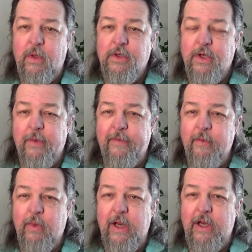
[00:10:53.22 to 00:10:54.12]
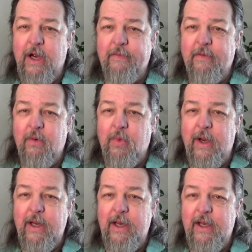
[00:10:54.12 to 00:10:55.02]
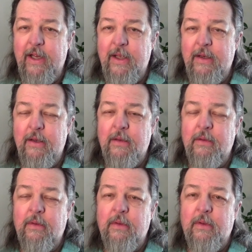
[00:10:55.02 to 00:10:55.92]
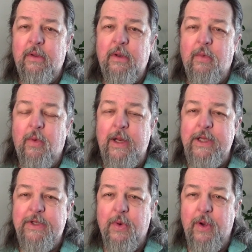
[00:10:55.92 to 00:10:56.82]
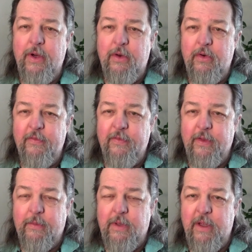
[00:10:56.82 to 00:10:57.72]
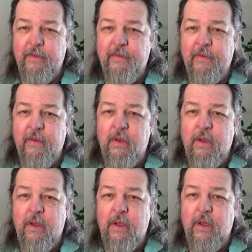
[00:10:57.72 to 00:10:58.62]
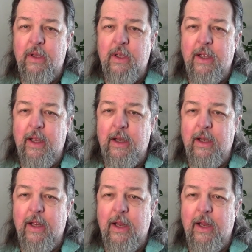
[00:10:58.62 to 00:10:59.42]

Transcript: so we covered what he did, what he's going to do for the month, and